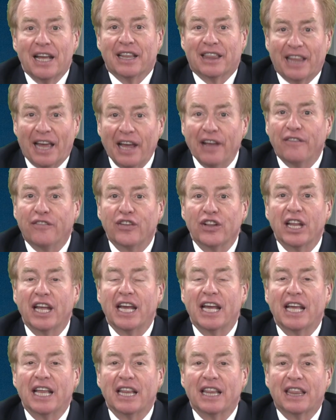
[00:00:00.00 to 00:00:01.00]

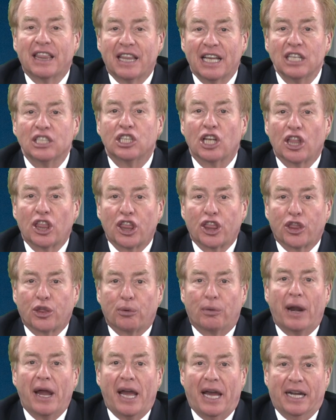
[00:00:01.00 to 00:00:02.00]
Thankfully, this
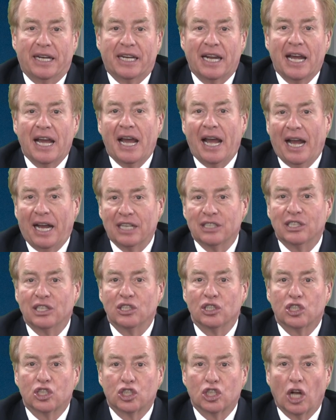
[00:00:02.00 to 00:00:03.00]
threat
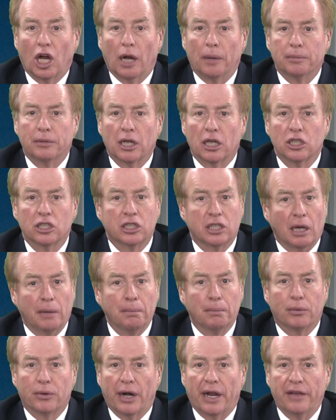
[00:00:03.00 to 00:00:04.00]
hasn't stopped
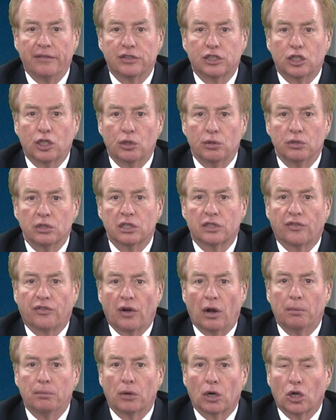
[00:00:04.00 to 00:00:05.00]
some brave students
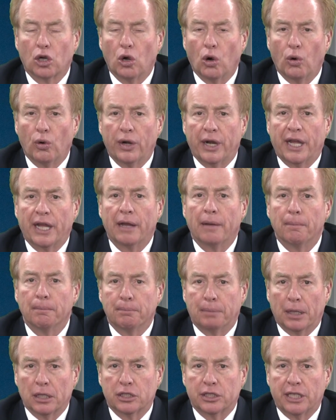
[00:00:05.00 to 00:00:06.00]
from recording
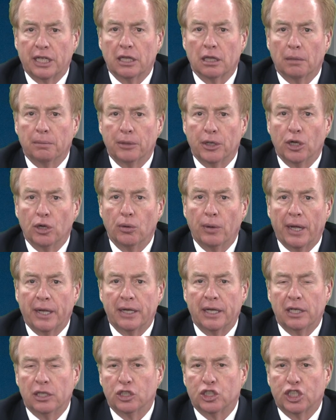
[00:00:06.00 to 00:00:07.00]
Busty Lemieux
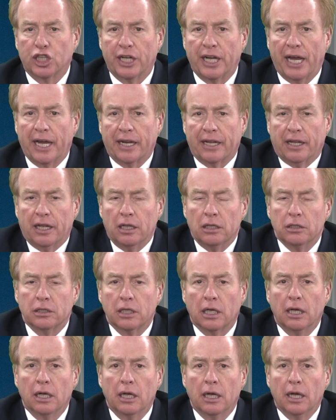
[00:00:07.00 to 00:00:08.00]
and his
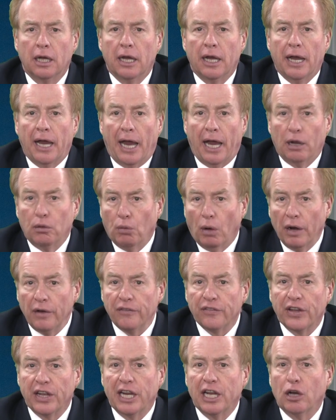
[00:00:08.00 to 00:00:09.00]
shenanigans. And
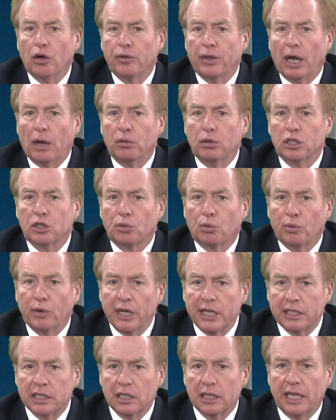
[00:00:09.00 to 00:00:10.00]
one video that was
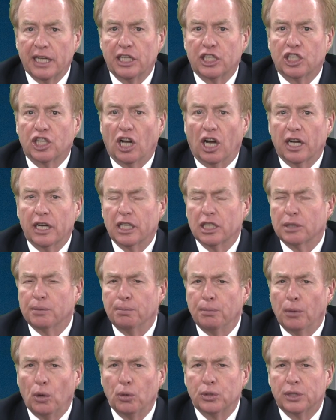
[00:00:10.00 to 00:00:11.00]
recently shot is
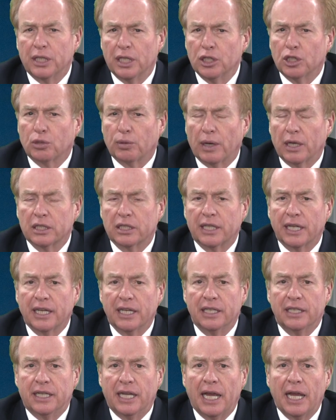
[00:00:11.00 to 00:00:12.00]
most interesting
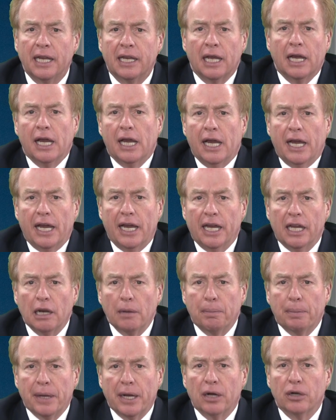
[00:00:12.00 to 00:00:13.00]
indeed. It
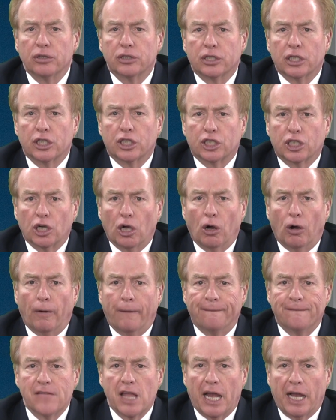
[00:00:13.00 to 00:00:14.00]
appears to
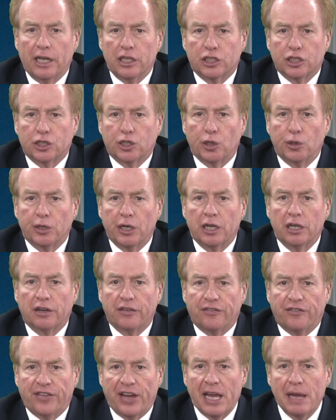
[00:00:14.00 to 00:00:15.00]
show a
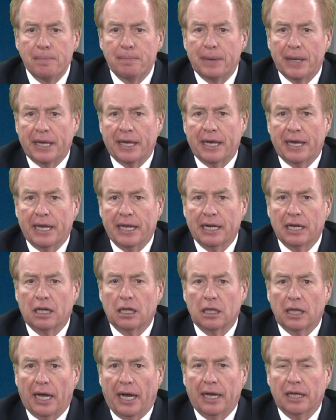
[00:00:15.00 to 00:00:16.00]
student vaping in
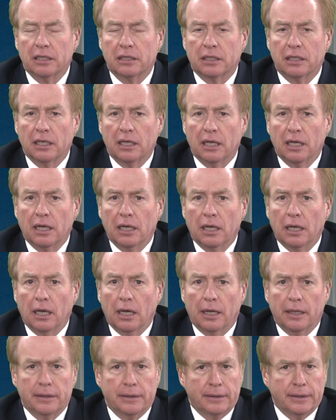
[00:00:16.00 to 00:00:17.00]
class.
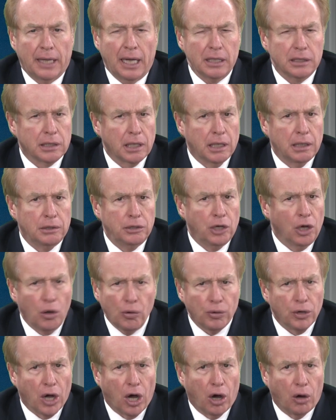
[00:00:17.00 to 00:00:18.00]
That's a
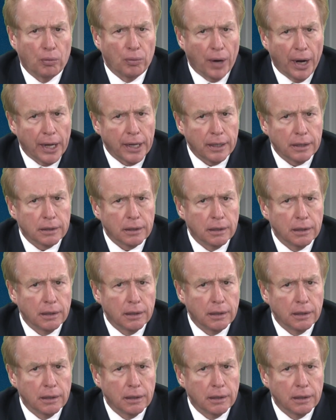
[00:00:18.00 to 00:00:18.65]
no-no, right?